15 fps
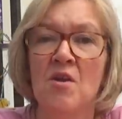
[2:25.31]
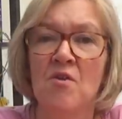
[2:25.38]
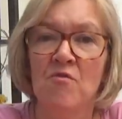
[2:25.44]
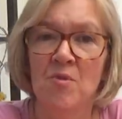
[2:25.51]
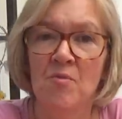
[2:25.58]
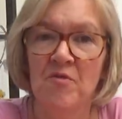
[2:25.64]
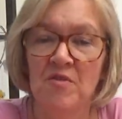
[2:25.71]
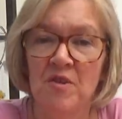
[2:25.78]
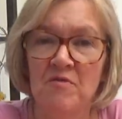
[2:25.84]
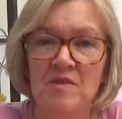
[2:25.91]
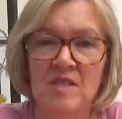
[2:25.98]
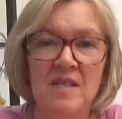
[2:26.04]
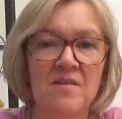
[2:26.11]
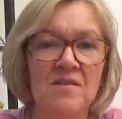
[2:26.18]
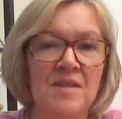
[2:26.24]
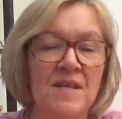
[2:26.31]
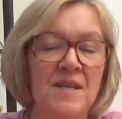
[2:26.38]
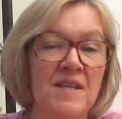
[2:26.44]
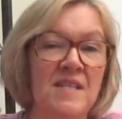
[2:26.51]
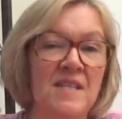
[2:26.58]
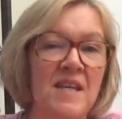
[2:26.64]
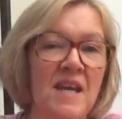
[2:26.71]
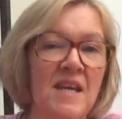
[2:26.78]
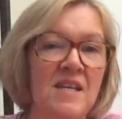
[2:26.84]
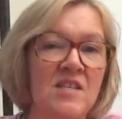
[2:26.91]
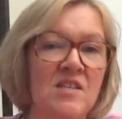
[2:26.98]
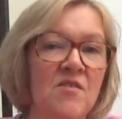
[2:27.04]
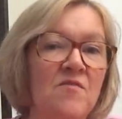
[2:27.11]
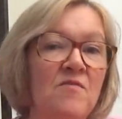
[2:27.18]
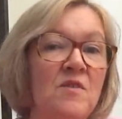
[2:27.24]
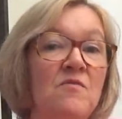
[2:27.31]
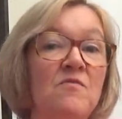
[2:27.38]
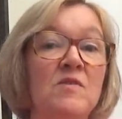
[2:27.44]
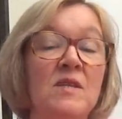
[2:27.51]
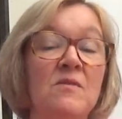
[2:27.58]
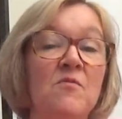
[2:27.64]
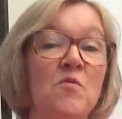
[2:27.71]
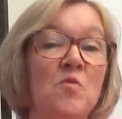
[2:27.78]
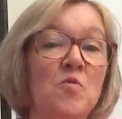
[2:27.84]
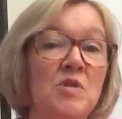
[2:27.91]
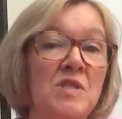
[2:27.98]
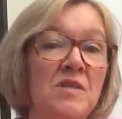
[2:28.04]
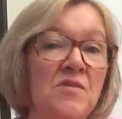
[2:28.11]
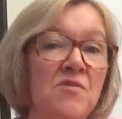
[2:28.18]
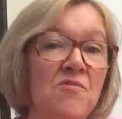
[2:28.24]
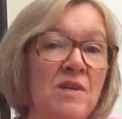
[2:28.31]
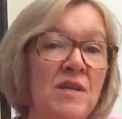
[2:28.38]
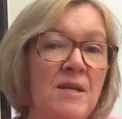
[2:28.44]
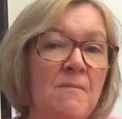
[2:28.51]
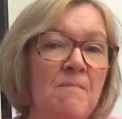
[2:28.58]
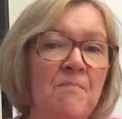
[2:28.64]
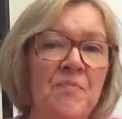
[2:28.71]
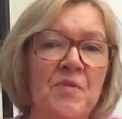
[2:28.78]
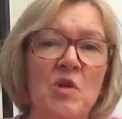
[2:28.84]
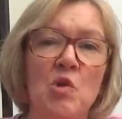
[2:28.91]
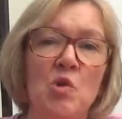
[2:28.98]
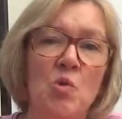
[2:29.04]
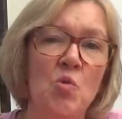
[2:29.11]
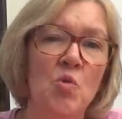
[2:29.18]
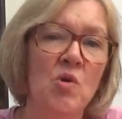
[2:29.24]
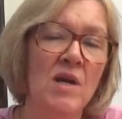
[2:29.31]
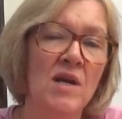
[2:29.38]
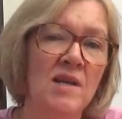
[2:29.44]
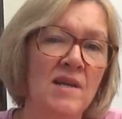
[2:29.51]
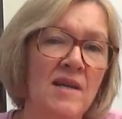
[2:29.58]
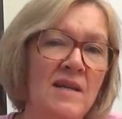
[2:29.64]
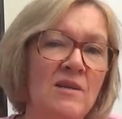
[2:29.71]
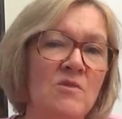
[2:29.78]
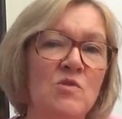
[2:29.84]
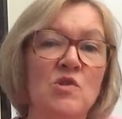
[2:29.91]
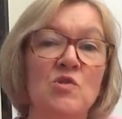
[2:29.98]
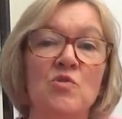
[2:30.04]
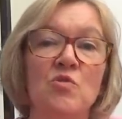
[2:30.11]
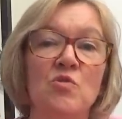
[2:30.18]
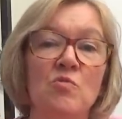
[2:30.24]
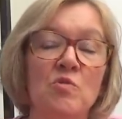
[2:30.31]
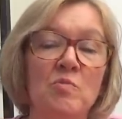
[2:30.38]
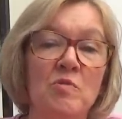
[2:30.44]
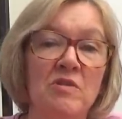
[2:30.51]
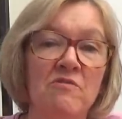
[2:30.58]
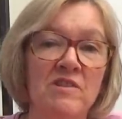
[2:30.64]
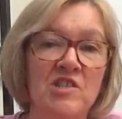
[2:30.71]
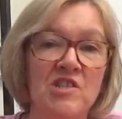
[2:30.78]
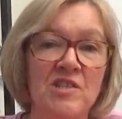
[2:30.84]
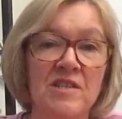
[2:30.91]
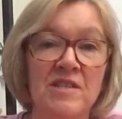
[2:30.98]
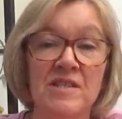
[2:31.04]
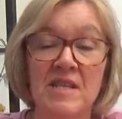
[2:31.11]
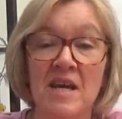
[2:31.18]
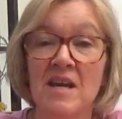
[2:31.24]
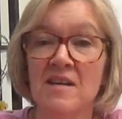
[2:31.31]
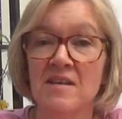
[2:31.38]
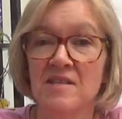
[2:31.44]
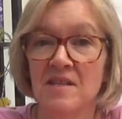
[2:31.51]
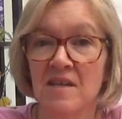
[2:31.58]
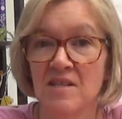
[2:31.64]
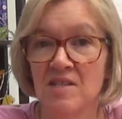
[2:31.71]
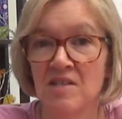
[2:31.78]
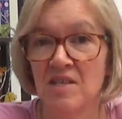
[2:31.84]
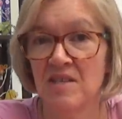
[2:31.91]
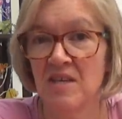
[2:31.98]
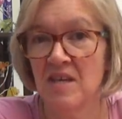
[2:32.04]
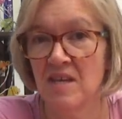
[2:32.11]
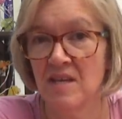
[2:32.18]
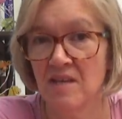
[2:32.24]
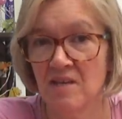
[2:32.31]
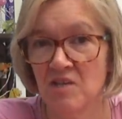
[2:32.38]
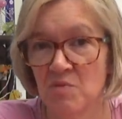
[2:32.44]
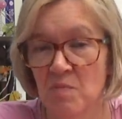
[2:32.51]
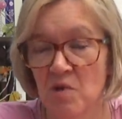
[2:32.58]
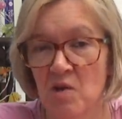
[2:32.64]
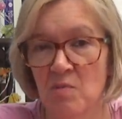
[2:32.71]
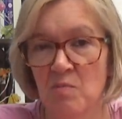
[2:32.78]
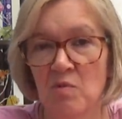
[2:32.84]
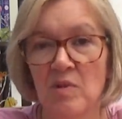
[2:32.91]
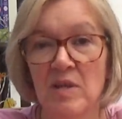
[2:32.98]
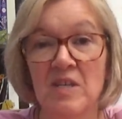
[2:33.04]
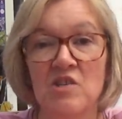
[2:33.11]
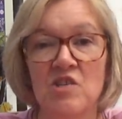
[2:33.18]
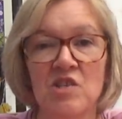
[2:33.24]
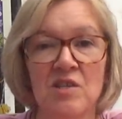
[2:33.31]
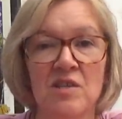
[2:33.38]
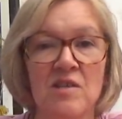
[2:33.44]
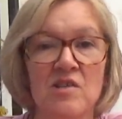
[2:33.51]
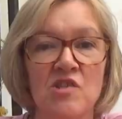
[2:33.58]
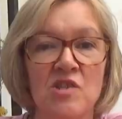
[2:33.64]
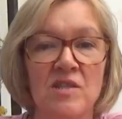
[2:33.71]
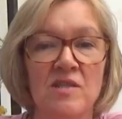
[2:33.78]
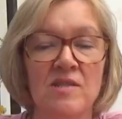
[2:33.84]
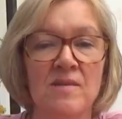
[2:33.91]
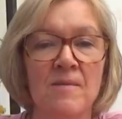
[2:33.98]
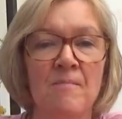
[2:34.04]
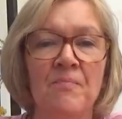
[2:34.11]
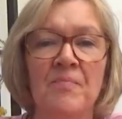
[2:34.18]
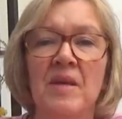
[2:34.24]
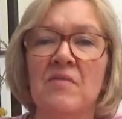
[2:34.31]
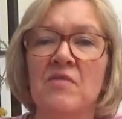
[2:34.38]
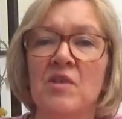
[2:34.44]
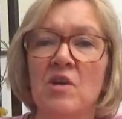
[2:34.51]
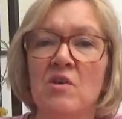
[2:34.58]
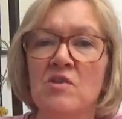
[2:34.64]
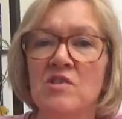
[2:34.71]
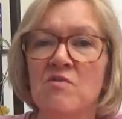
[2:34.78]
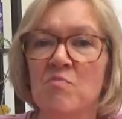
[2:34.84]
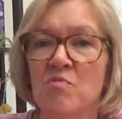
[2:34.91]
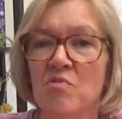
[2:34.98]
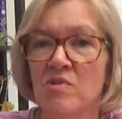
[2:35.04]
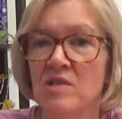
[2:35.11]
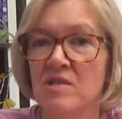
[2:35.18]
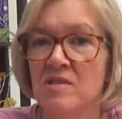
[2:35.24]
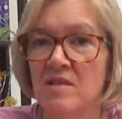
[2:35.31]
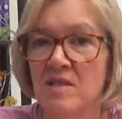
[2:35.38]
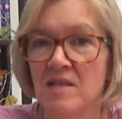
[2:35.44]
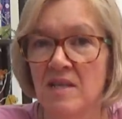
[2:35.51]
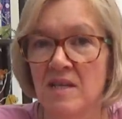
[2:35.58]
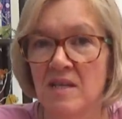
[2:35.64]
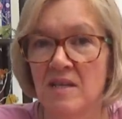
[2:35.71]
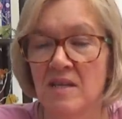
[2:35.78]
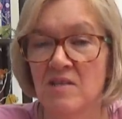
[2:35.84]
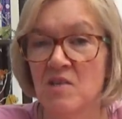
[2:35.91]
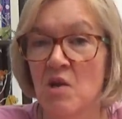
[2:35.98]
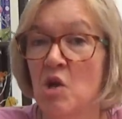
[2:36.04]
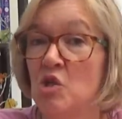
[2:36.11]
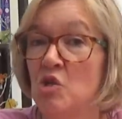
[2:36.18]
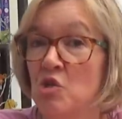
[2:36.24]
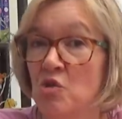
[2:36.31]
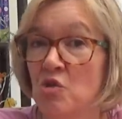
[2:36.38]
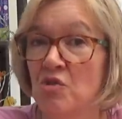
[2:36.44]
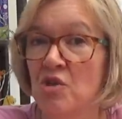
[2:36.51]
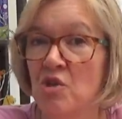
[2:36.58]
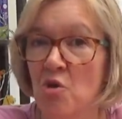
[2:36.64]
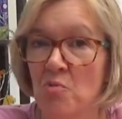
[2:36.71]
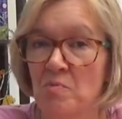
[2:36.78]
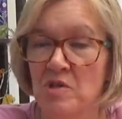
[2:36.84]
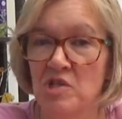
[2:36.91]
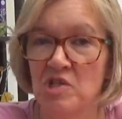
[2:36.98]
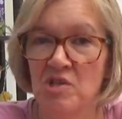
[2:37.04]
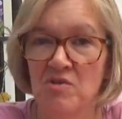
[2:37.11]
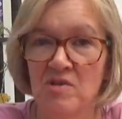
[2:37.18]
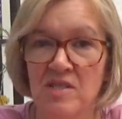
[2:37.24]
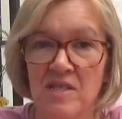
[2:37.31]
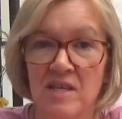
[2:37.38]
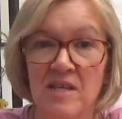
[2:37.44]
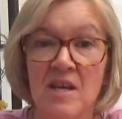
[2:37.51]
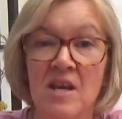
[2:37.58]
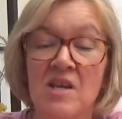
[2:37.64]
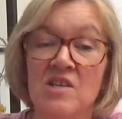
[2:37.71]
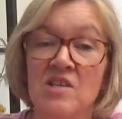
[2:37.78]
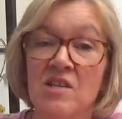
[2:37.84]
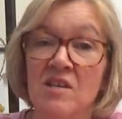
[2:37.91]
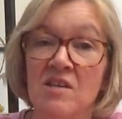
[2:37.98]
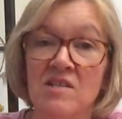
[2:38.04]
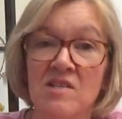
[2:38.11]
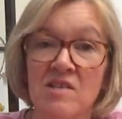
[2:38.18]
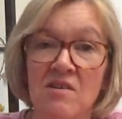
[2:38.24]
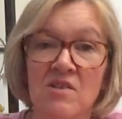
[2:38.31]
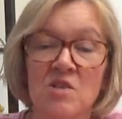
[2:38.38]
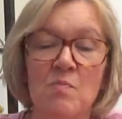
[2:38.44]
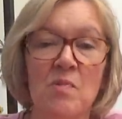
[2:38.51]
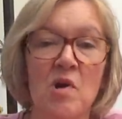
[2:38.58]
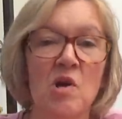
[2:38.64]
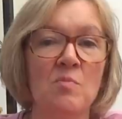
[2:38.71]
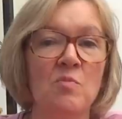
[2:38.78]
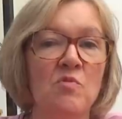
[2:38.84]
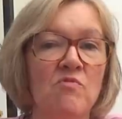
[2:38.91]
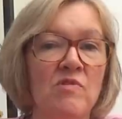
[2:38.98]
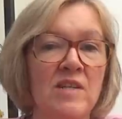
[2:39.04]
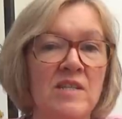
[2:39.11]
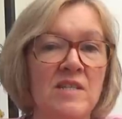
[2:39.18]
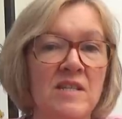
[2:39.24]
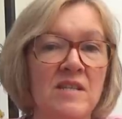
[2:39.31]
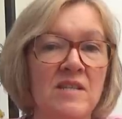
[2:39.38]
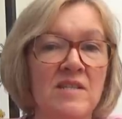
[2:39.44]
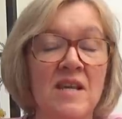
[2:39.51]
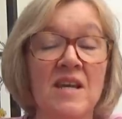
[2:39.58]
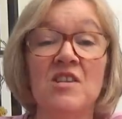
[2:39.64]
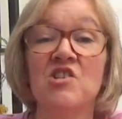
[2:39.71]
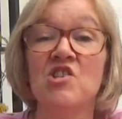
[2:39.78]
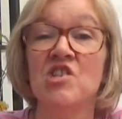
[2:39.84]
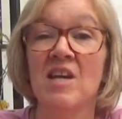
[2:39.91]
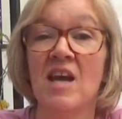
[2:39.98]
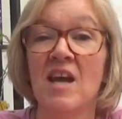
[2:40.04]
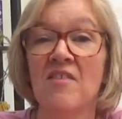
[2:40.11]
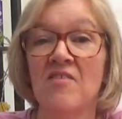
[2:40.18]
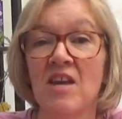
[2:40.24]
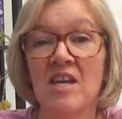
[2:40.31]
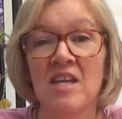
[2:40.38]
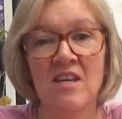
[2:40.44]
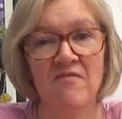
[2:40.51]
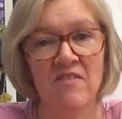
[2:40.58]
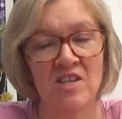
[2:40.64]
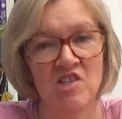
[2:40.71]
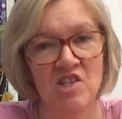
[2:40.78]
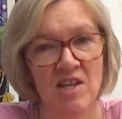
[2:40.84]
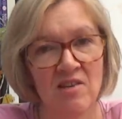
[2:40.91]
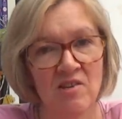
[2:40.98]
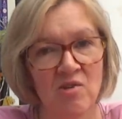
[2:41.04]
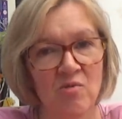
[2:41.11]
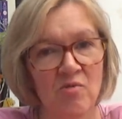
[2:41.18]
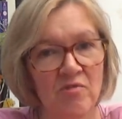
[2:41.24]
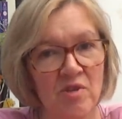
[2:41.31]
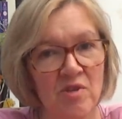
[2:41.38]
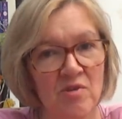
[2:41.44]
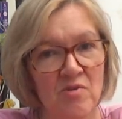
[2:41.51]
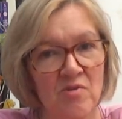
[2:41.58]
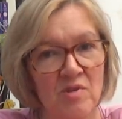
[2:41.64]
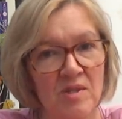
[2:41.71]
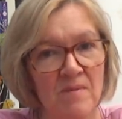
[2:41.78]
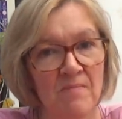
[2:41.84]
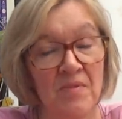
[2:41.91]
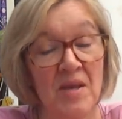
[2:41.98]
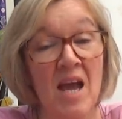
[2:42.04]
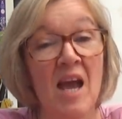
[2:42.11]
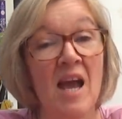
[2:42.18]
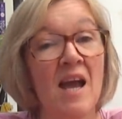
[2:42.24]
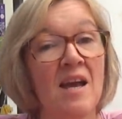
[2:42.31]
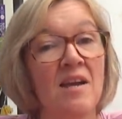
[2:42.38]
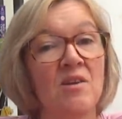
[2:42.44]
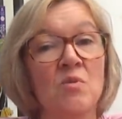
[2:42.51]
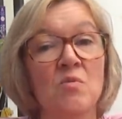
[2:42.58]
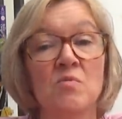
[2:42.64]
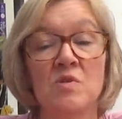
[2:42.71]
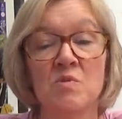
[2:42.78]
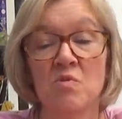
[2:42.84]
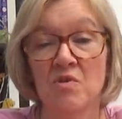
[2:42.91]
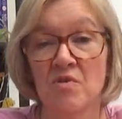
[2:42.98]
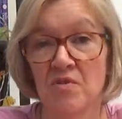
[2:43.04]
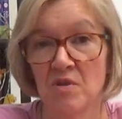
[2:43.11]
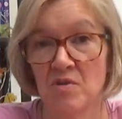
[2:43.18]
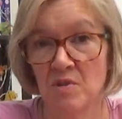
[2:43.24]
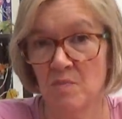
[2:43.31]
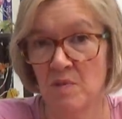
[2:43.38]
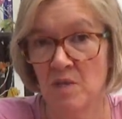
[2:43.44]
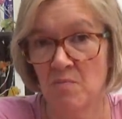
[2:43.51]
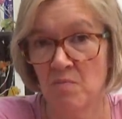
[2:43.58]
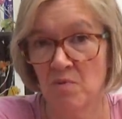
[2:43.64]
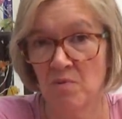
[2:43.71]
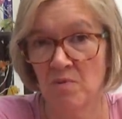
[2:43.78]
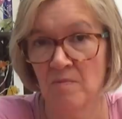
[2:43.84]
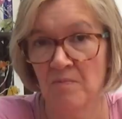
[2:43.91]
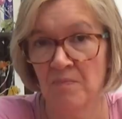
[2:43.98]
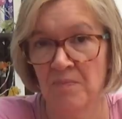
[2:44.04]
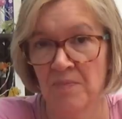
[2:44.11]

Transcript: From 1538 to 1543, the law allowed normal parishioners access to the English Bible in churches, and those of Protestant leanings took the opportunity to conduct Bible readings and share their evangelical views. Anne was one of those people.